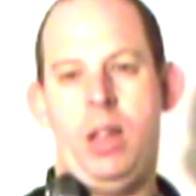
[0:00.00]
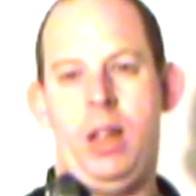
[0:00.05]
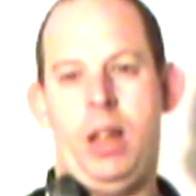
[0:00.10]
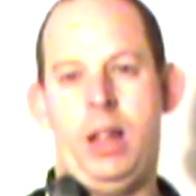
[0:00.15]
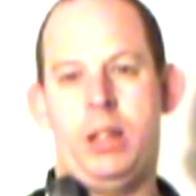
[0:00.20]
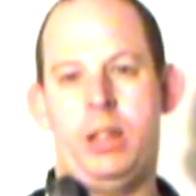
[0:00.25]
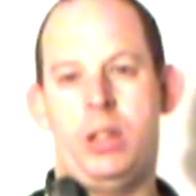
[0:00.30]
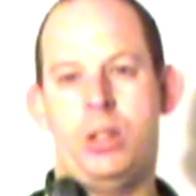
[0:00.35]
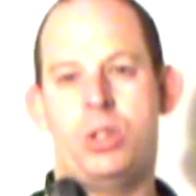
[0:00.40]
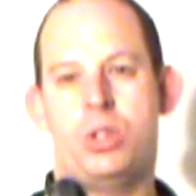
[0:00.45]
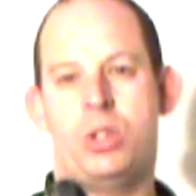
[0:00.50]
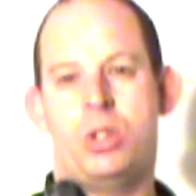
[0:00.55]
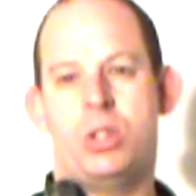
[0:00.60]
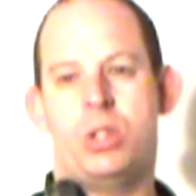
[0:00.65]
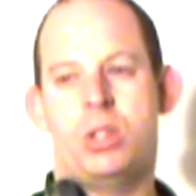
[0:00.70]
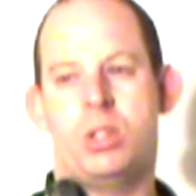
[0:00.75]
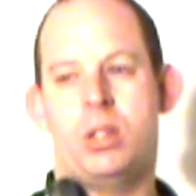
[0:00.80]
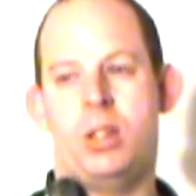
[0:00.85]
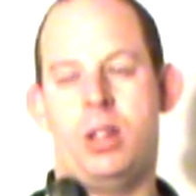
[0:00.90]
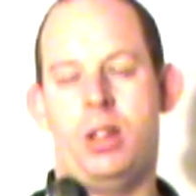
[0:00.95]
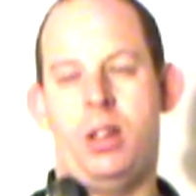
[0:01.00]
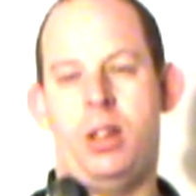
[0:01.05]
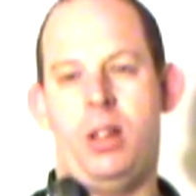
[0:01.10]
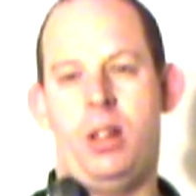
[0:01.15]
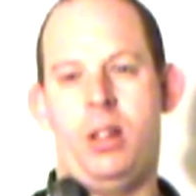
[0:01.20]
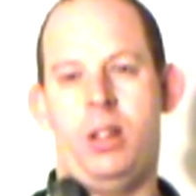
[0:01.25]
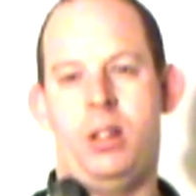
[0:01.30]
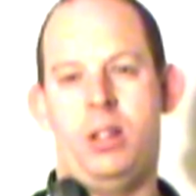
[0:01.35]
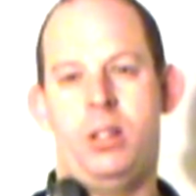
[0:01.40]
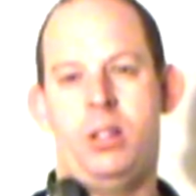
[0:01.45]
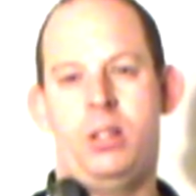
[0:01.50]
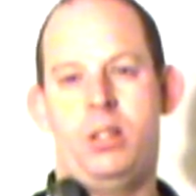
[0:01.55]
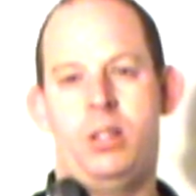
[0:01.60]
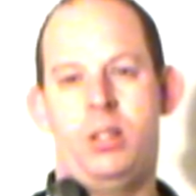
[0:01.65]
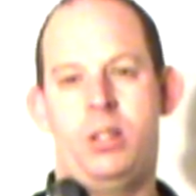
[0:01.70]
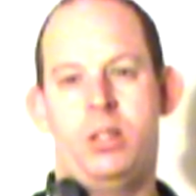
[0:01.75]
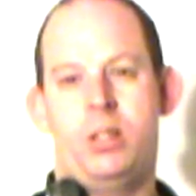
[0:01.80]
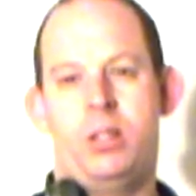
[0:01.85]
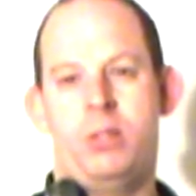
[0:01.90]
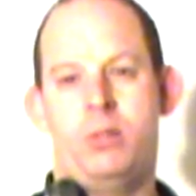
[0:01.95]
and it's just
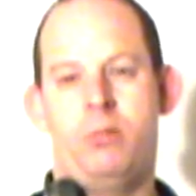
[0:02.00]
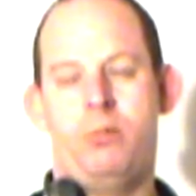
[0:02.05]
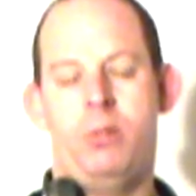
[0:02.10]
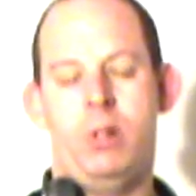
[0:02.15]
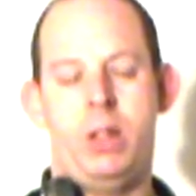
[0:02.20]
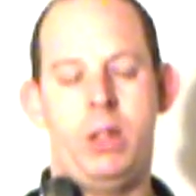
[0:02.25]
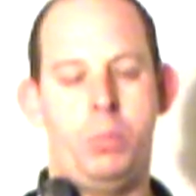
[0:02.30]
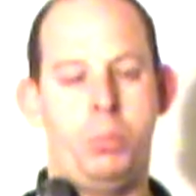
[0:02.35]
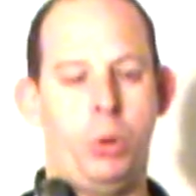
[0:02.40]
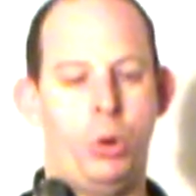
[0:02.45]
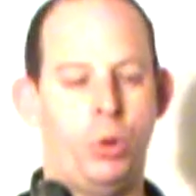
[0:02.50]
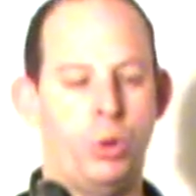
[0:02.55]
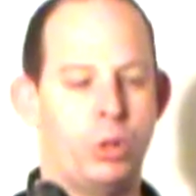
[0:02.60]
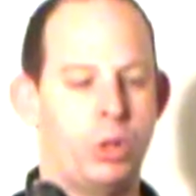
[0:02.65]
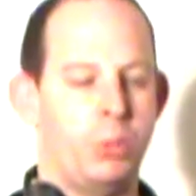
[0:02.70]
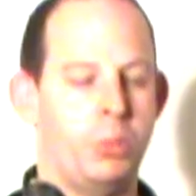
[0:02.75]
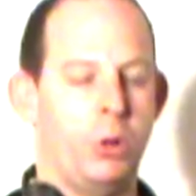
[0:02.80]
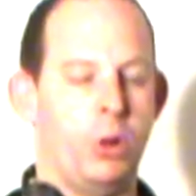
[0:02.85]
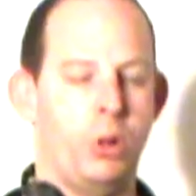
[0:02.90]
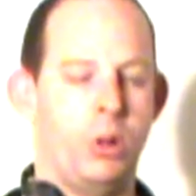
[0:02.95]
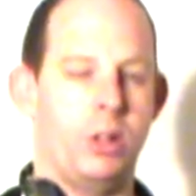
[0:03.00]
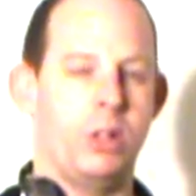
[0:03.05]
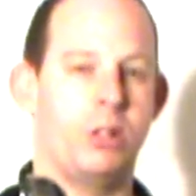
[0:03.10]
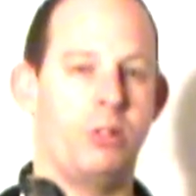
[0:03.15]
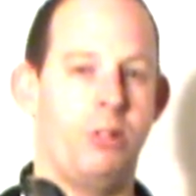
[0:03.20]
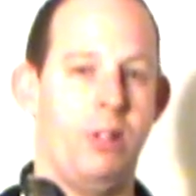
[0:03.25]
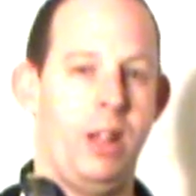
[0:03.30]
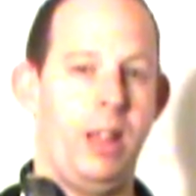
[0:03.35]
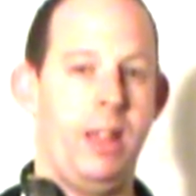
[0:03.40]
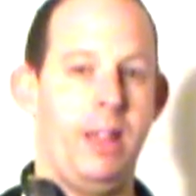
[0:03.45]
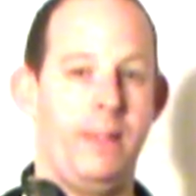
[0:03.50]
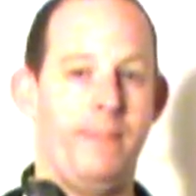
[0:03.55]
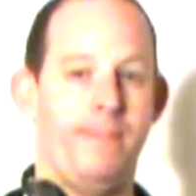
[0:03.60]
really portable. It's great.